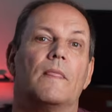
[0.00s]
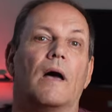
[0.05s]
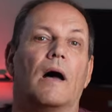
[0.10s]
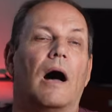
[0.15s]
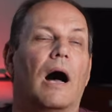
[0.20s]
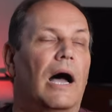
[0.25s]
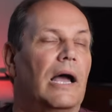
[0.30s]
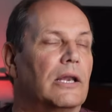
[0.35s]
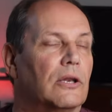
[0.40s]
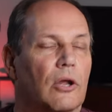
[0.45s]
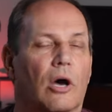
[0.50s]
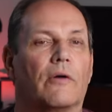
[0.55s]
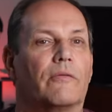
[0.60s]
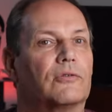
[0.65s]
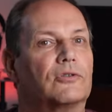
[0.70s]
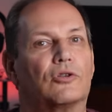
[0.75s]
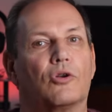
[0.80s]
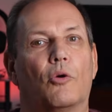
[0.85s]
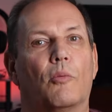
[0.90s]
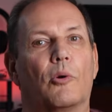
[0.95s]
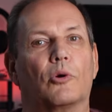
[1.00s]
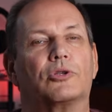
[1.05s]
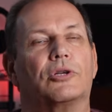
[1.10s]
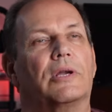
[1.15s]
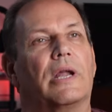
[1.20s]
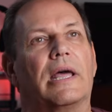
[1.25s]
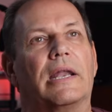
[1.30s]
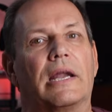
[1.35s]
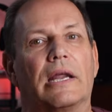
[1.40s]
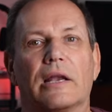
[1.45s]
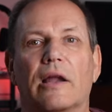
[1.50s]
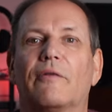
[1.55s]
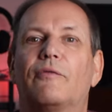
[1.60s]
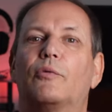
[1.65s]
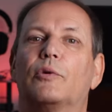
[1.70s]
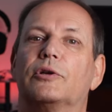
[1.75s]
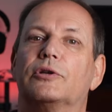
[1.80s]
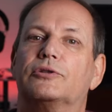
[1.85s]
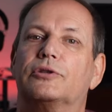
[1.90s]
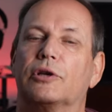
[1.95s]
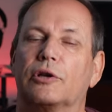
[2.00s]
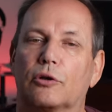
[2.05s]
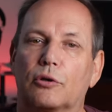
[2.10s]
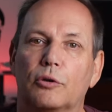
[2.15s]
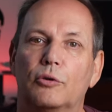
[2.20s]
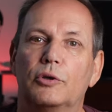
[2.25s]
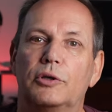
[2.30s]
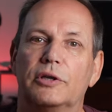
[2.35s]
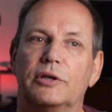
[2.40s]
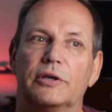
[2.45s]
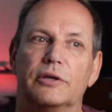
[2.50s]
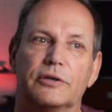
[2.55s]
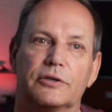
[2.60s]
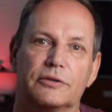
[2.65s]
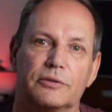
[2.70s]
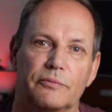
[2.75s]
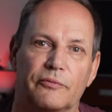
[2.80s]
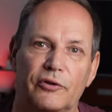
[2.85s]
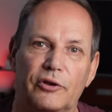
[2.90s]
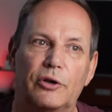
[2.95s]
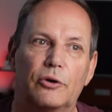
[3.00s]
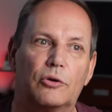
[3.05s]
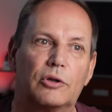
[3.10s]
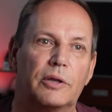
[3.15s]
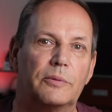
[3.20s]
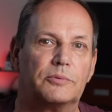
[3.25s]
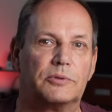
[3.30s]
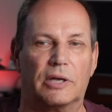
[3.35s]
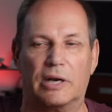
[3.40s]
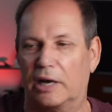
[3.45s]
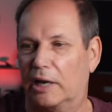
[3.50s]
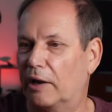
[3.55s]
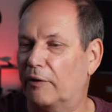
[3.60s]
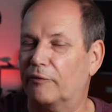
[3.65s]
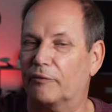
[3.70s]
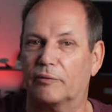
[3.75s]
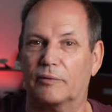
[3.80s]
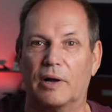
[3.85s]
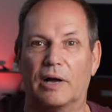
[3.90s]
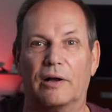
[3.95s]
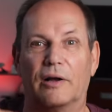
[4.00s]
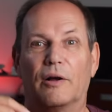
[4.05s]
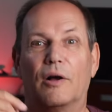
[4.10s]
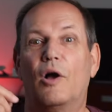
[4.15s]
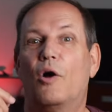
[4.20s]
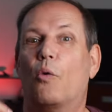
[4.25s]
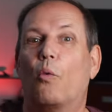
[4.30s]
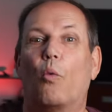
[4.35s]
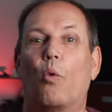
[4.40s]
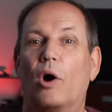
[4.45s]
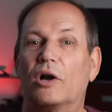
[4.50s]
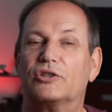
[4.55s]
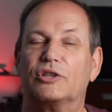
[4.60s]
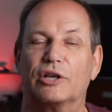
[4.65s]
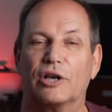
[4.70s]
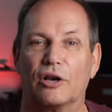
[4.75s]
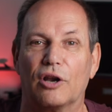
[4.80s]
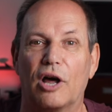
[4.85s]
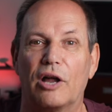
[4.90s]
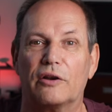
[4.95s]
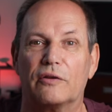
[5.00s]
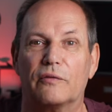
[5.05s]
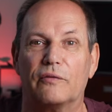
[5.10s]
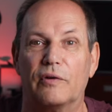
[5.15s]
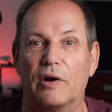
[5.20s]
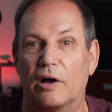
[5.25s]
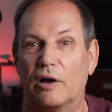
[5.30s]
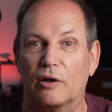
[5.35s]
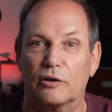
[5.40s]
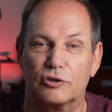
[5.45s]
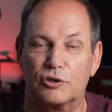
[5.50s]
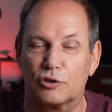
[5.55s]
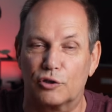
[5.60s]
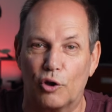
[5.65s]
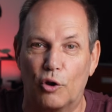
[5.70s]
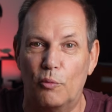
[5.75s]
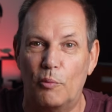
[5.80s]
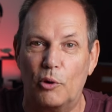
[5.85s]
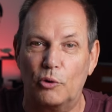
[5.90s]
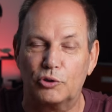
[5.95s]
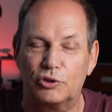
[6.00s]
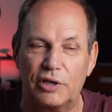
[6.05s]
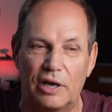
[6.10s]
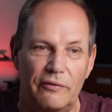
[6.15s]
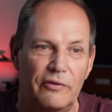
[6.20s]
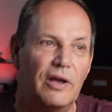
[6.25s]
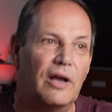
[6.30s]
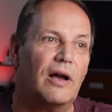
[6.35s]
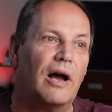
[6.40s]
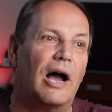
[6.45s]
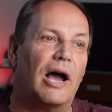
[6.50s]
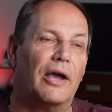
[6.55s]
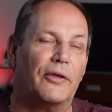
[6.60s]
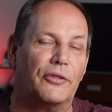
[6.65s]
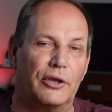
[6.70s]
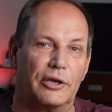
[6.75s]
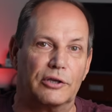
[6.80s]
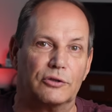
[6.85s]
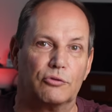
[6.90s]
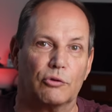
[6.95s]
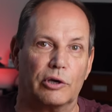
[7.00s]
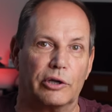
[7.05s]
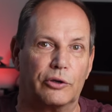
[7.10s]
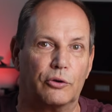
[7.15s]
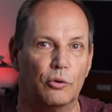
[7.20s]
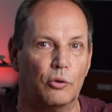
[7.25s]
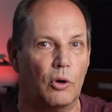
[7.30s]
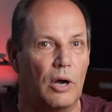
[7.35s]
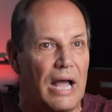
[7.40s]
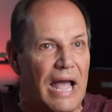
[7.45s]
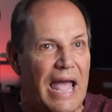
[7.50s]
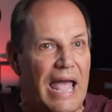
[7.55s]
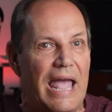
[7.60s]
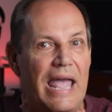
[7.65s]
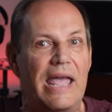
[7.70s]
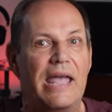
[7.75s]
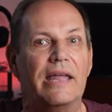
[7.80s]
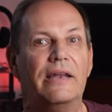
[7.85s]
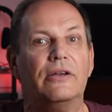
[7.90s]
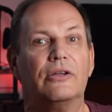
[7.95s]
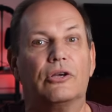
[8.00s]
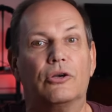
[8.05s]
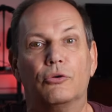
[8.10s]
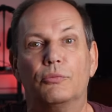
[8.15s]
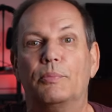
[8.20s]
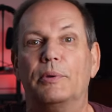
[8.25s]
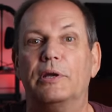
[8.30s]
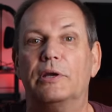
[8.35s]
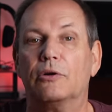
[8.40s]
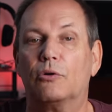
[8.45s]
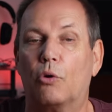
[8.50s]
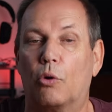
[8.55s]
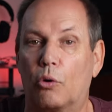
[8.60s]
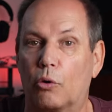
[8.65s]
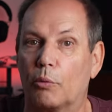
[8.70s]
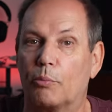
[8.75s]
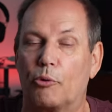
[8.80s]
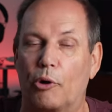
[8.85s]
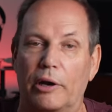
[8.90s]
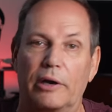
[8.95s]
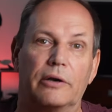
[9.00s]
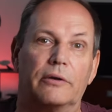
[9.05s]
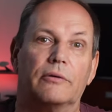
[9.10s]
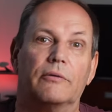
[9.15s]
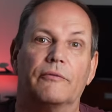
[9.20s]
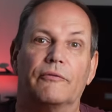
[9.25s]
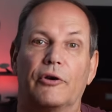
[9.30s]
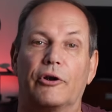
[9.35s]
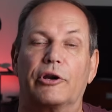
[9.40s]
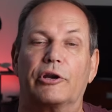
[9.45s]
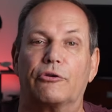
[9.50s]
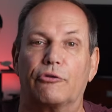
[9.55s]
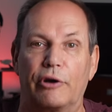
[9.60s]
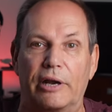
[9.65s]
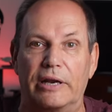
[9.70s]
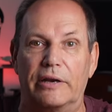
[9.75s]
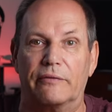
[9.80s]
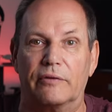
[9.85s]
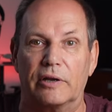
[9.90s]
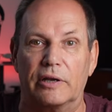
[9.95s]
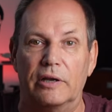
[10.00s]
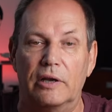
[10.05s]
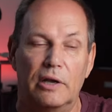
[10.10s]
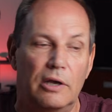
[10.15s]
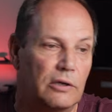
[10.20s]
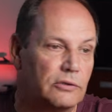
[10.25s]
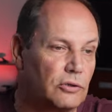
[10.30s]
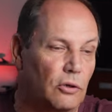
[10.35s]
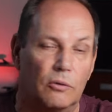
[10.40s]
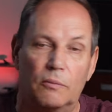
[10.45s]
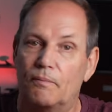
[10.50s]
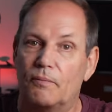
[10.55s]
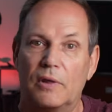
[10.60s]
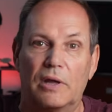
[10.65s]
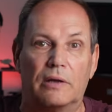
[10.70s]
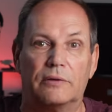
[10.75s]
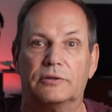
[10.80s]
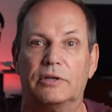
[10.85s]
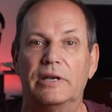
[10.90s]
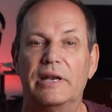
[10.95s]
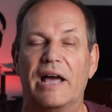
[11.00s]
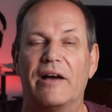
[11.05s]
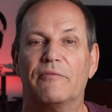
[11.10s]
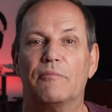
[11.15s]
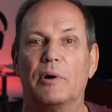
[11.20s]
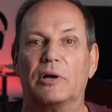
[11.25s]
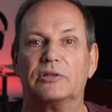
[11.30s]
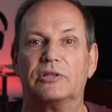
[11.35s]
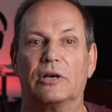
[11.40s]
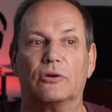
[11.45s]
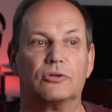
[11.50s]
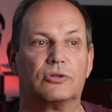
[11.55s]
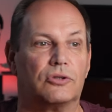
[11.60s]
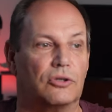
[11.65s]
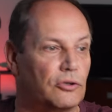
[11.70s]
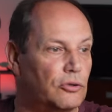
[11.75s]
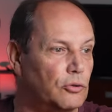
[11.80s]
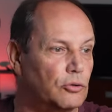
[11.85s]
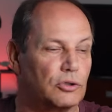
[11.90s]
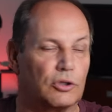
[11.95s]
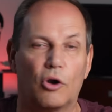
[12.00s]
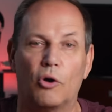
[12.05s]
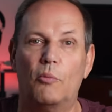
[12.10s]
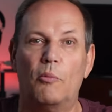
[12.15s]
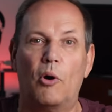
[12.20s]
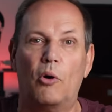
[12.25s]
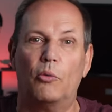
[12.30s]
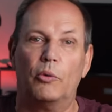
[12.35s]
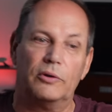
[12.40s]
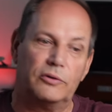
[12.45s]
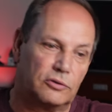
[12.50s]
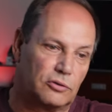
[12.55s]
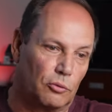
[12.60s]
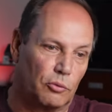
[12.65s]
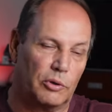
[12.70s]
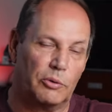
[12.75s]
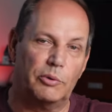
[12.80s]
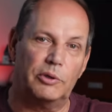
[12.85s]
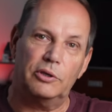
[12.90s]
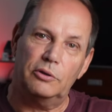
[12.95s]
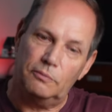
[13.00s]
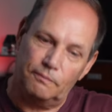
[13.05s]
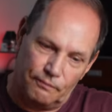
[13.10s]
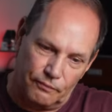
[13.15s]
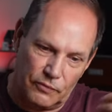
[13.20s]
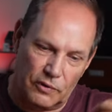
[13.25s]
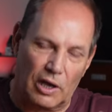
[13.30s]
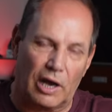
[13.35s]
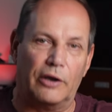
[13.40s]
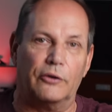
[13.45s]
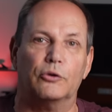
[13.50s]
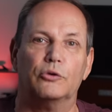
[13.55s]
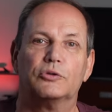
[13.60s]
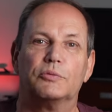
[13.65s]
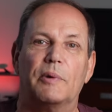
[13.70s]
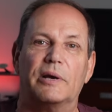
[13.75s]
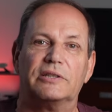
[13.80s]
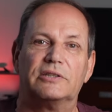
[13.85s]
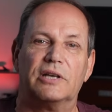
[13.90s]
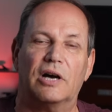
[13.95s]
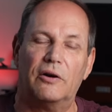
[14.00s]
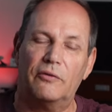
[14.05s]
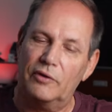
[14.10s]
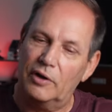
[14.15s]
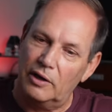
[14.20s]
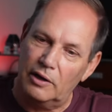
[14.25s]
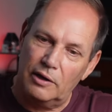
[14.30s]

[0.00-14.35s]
I love slow motion and I love what it's included into some video clips and I love watching a lot of slow-mo stuff. I think it's really cool and could be incorporated very creatively. So didn't have much else to do slow-mo with, so what do? I use myself.